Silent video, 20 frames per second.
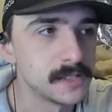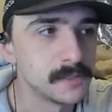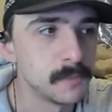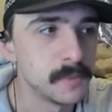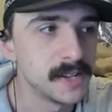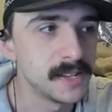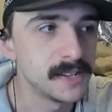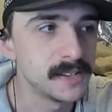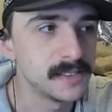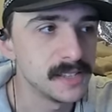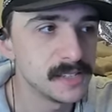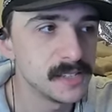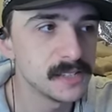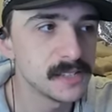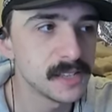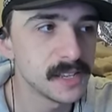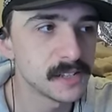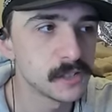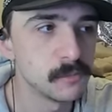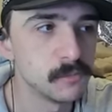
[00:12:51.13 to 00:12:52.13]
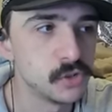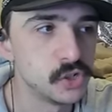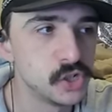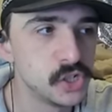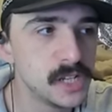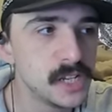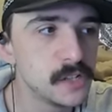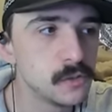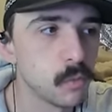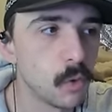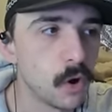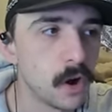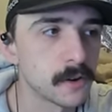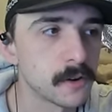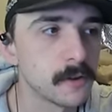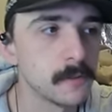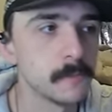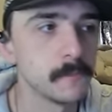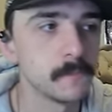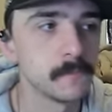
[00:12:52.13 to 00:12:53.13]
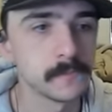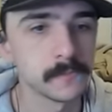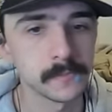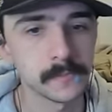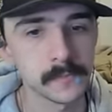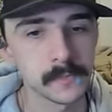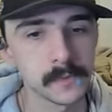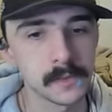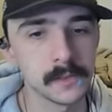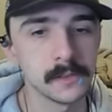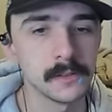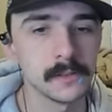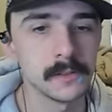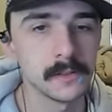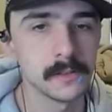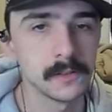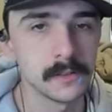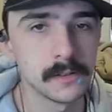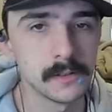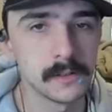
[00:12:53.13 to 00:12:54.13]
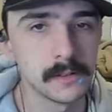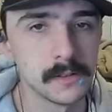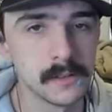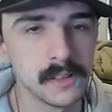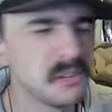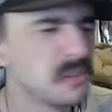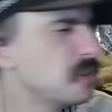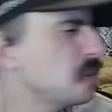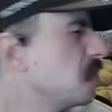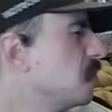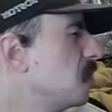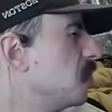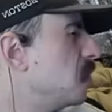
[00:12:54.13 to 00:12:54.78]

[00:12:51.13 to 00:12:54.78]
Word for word: but this is like some cheese water. Kraft. Ooh.